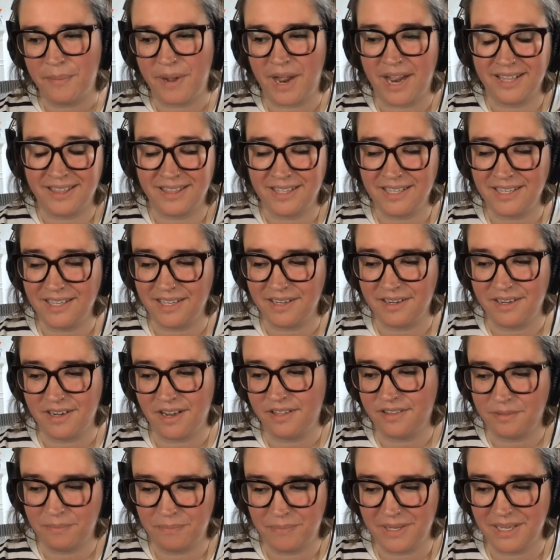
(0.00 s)
But I think
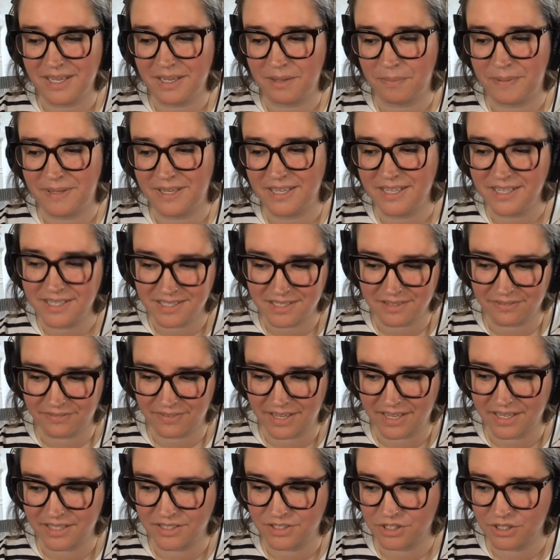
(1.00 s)
another big piece
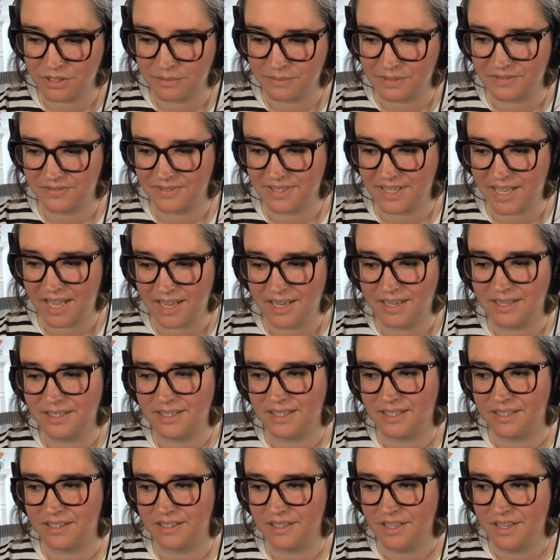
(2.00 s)
of it in terms of
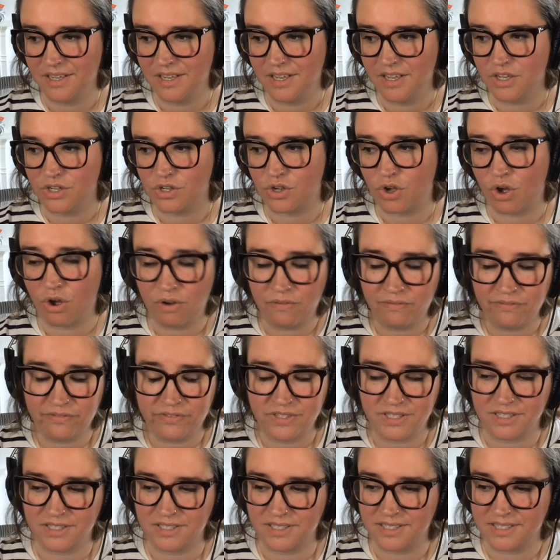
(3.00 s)
gaining
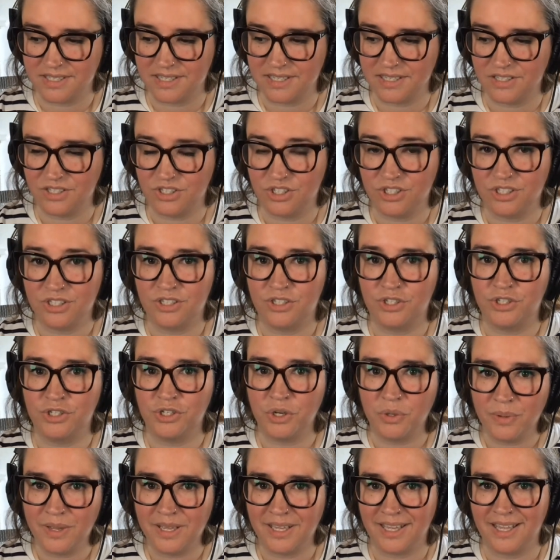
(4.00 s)
confidence is just
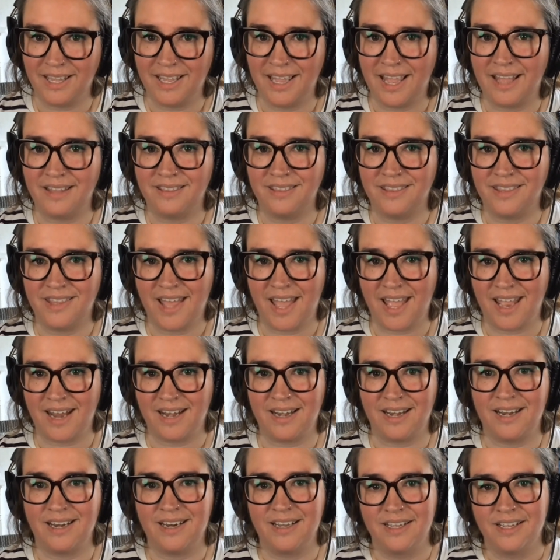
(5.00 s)
doing it and
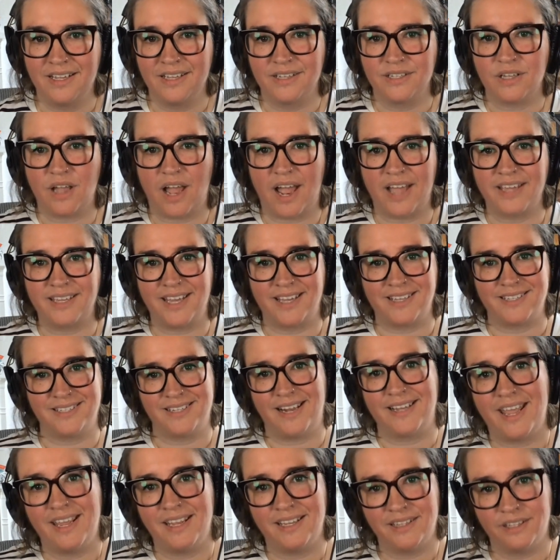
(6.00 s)
then I
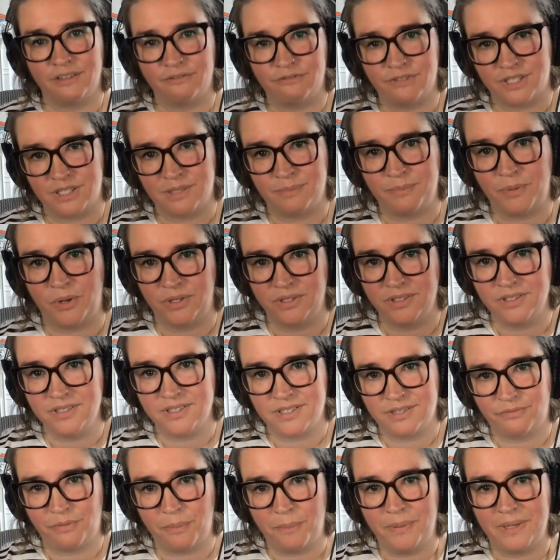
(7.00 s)
guess getting the
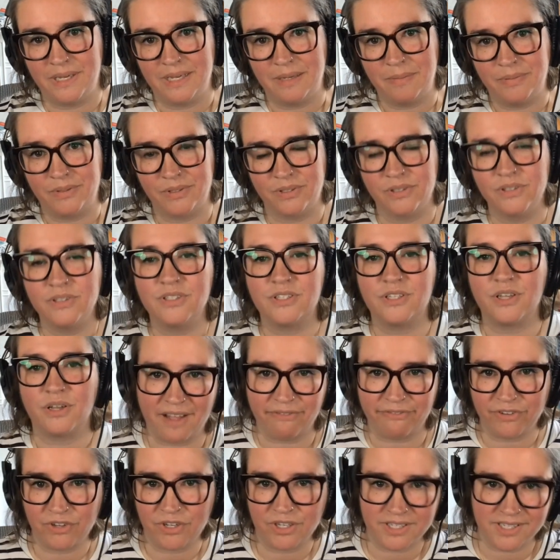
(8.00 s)
response from people.
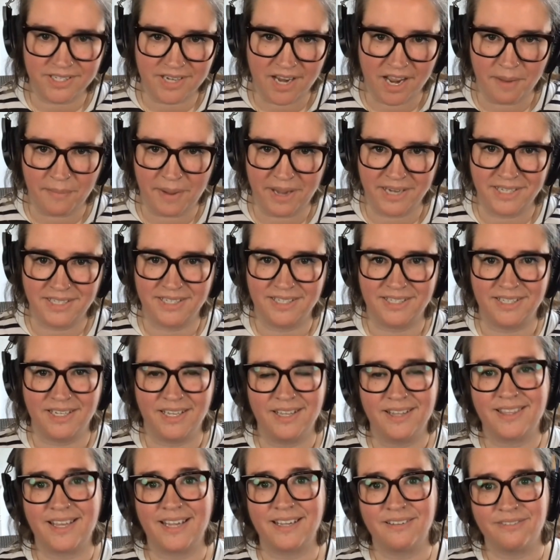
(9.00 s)
That first time I did
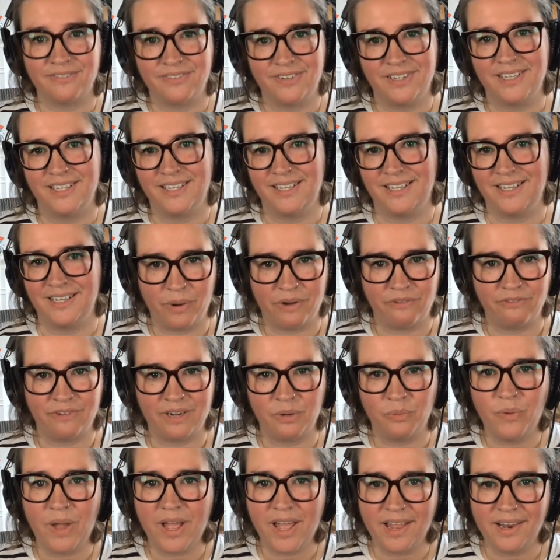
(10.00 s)
it, thankfully, it went
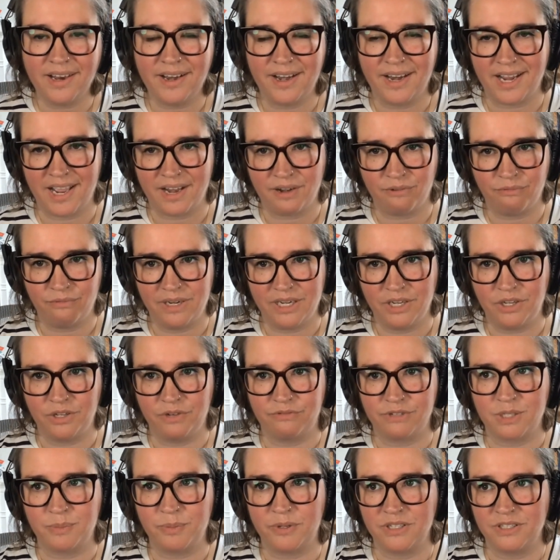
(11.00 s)
really well and I had a really
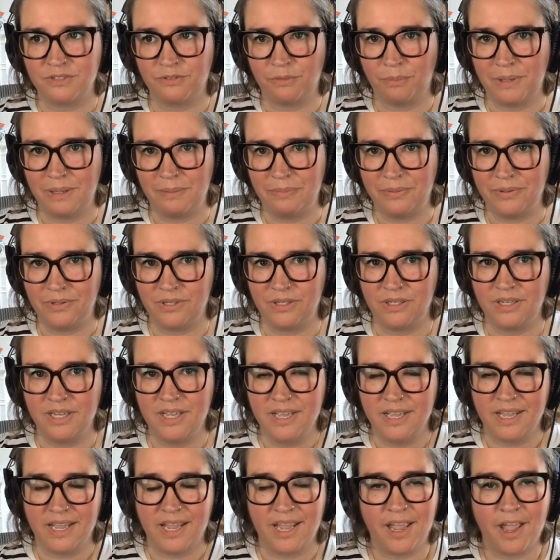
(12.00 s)
good response for
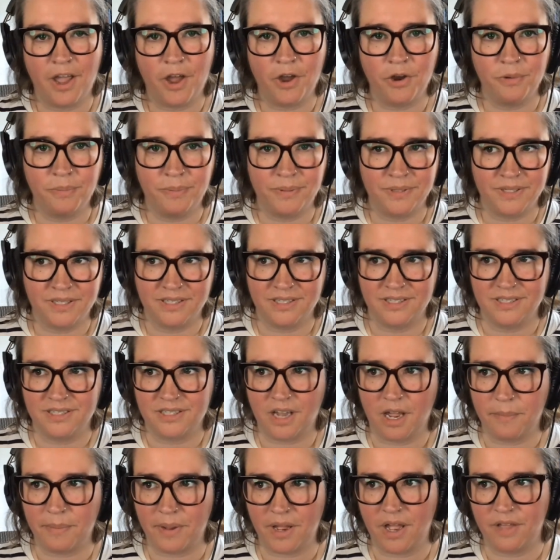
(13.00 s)
people. It
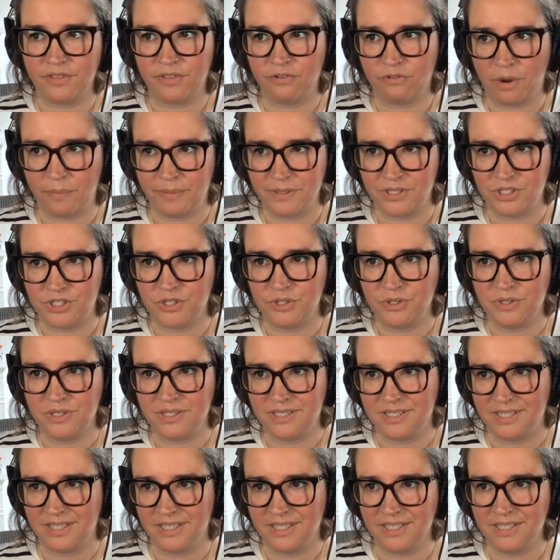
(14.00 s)
opened up other
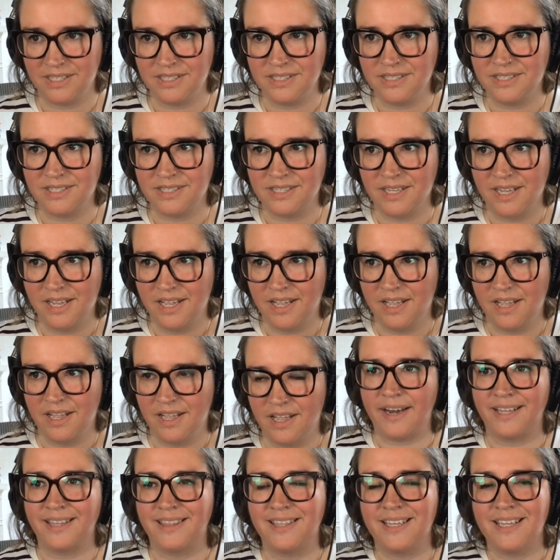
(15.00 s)
opportunities.
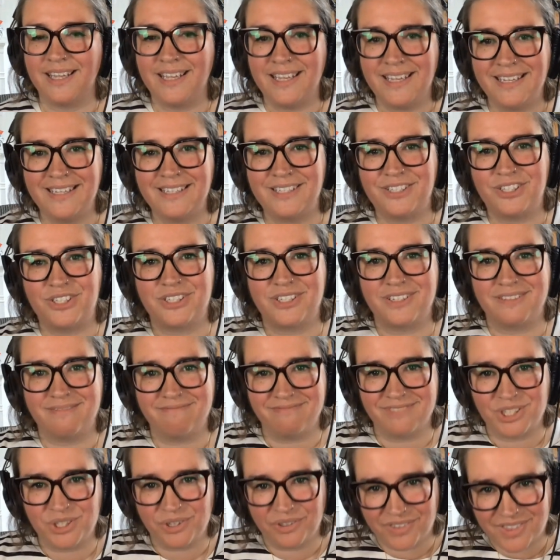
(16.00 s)
And I think each
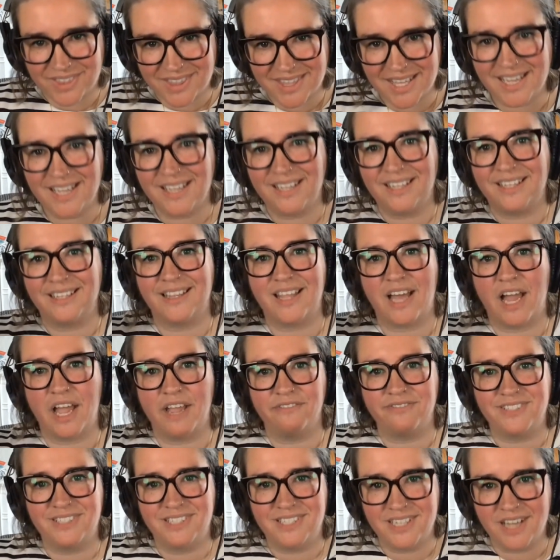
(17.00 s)
sort of thing that
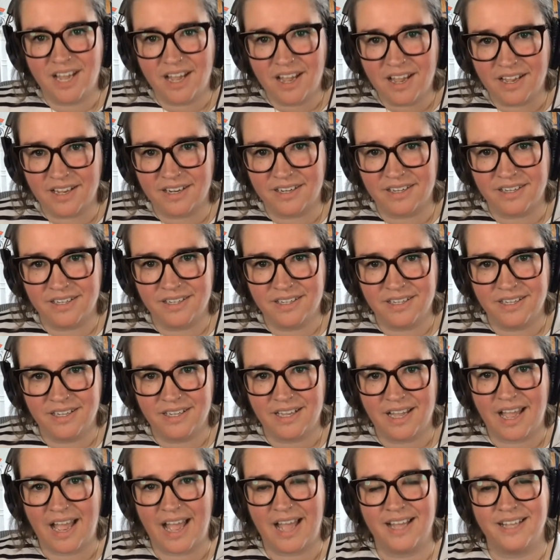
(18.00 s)
I've
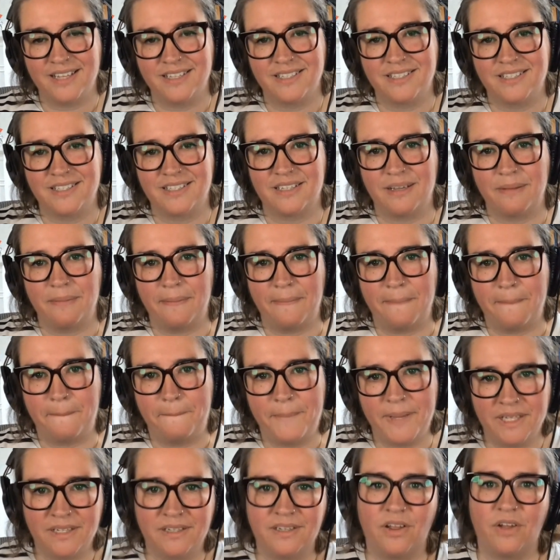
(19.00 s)
done has
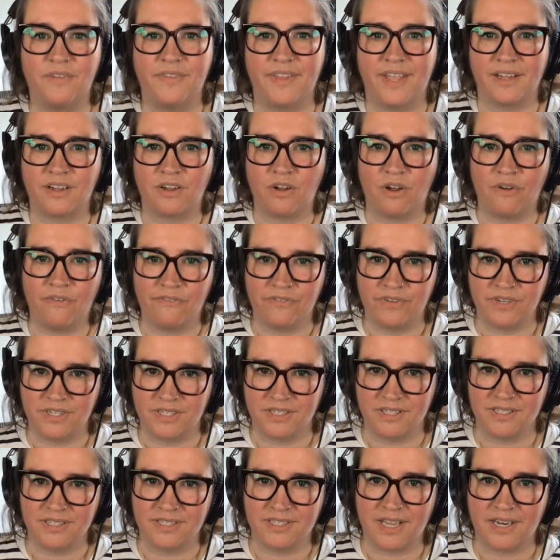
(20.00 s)
built on that
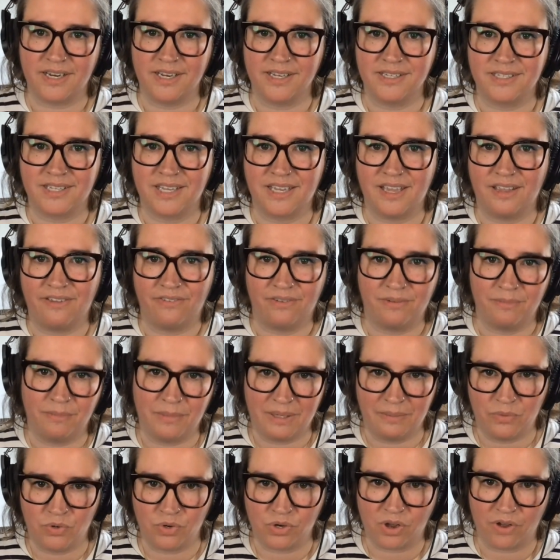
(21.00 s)
confidence and has given
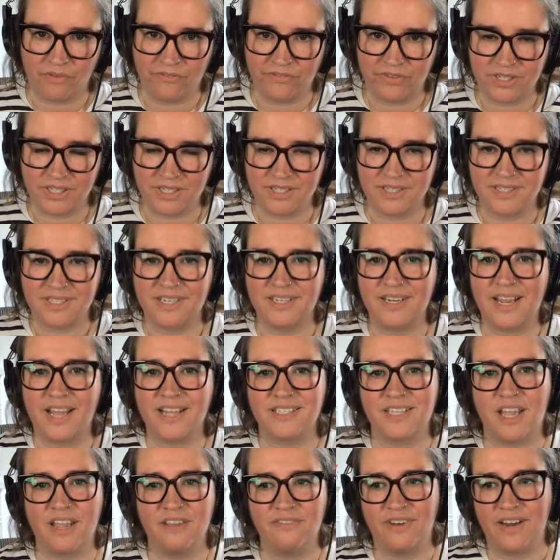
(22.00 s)
me more confidence. And
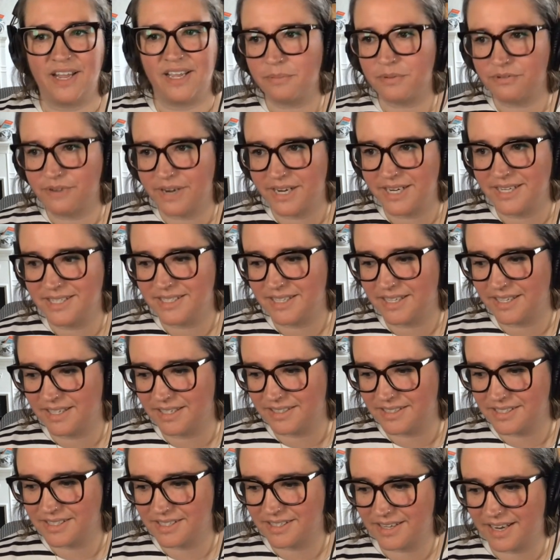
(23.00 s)
as I've
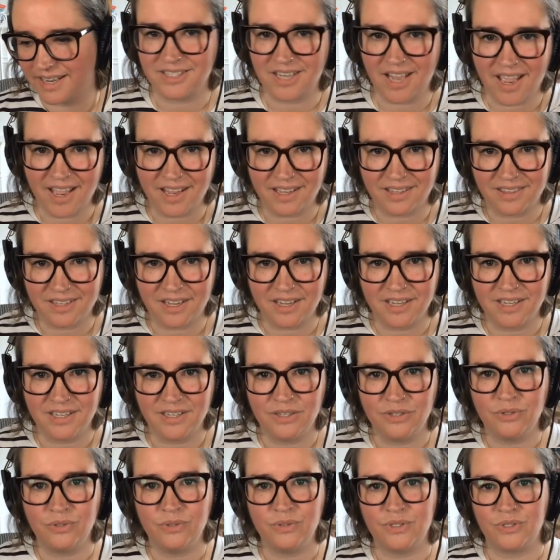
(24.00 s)
upgraded the tech that I
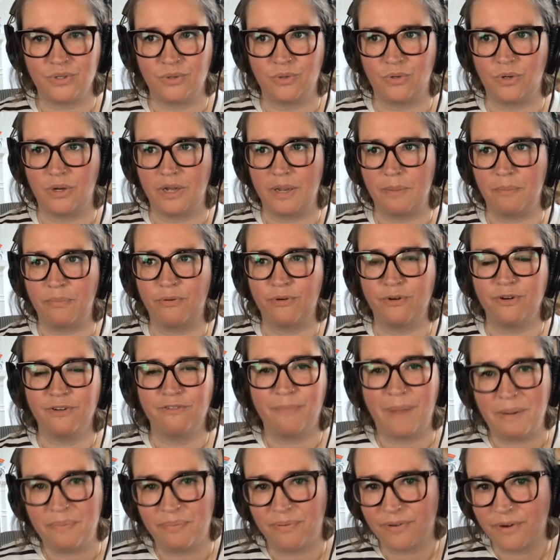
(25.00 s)
use or
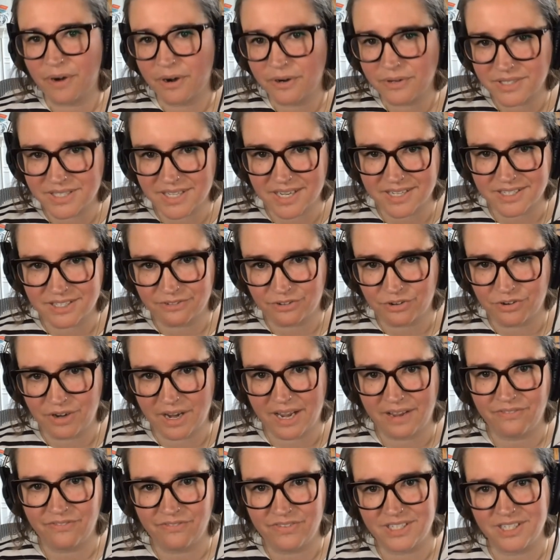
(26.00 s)
improved my process of
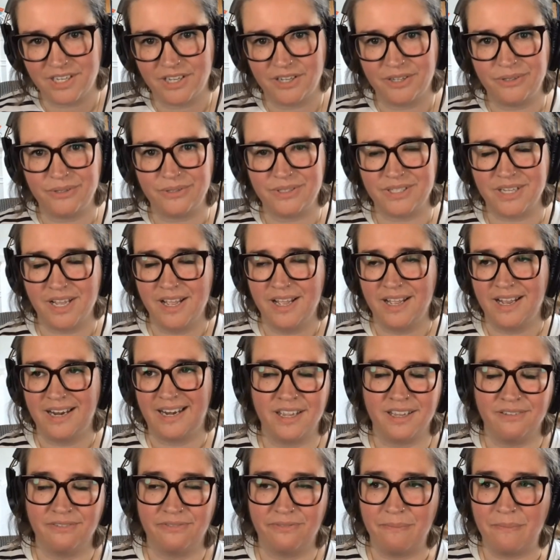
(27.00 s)
creating videos,
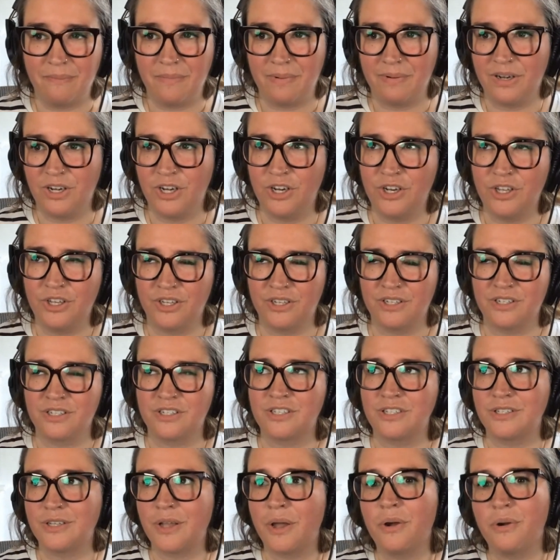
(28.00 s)
I've
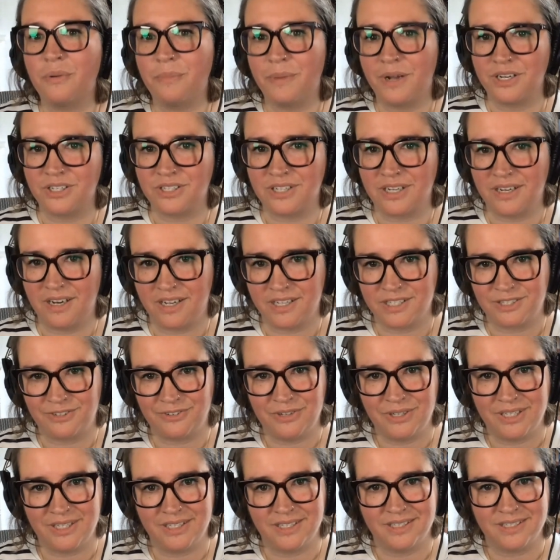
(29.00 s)
learned so much the last
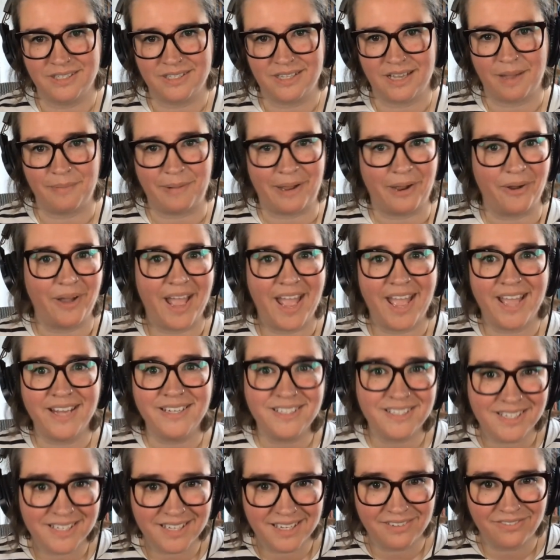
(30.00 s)
few years about
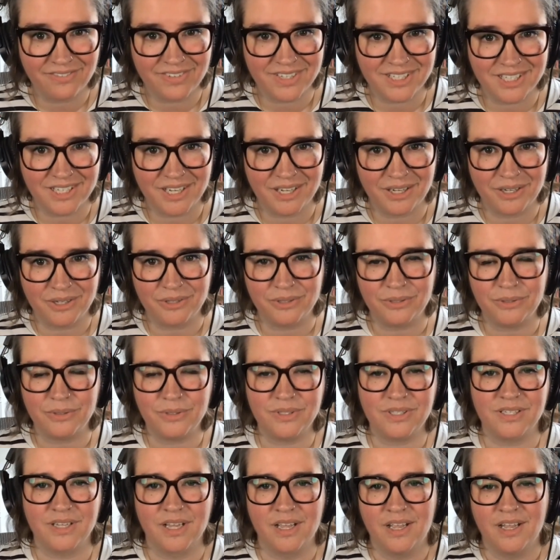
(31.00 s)
editing
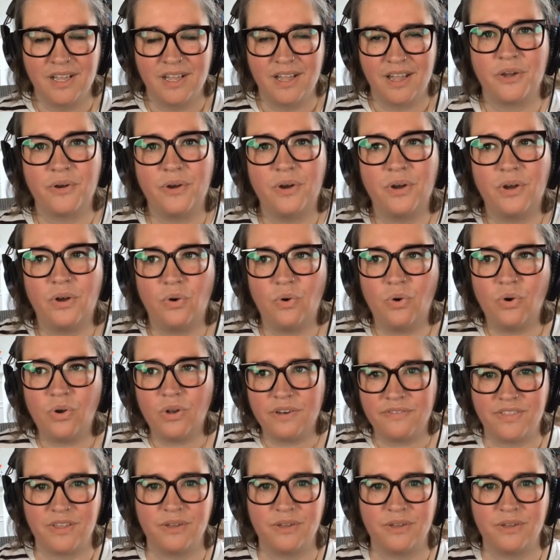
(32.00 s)
videos. So all